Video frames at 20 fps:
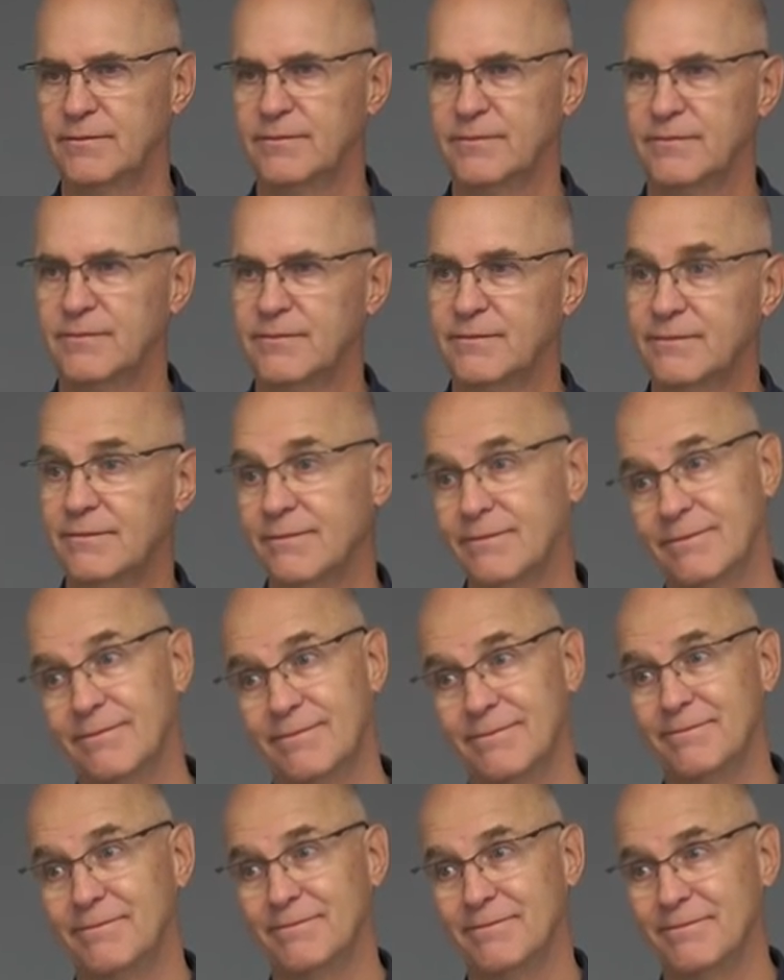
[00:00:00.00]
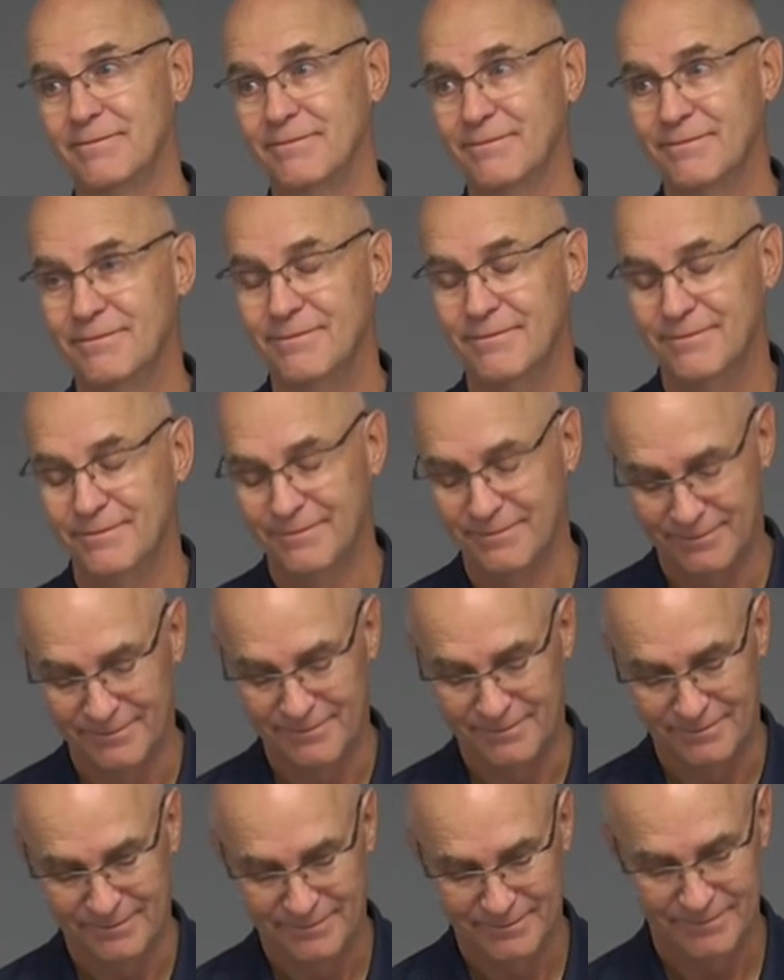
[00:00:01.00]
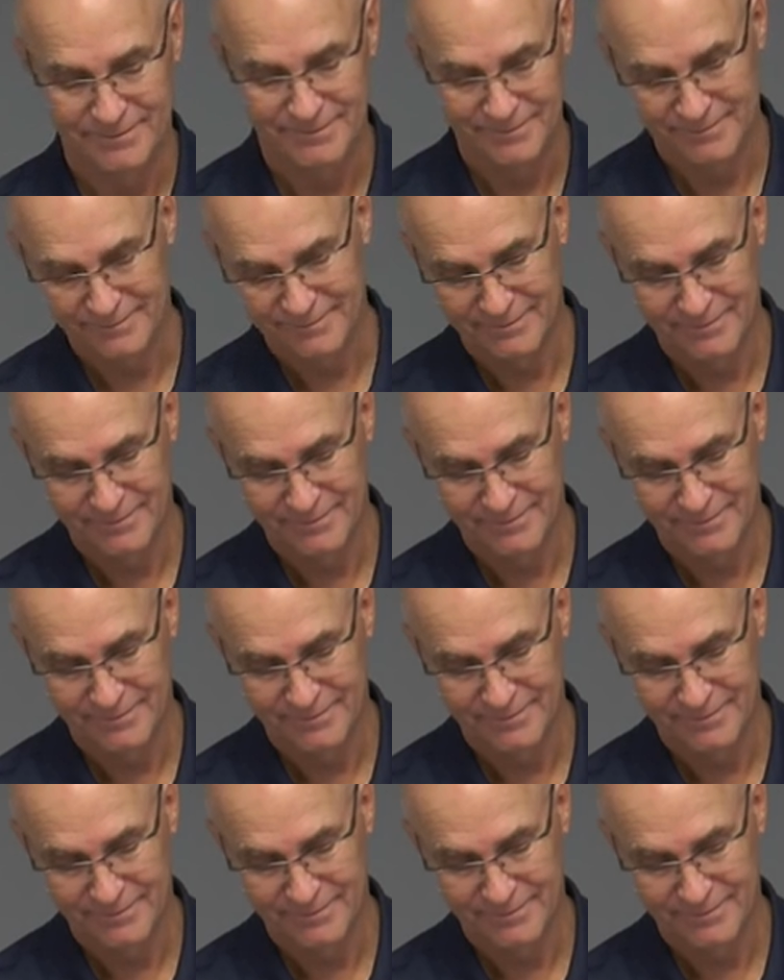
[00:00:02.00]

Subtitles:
Nobody speaks.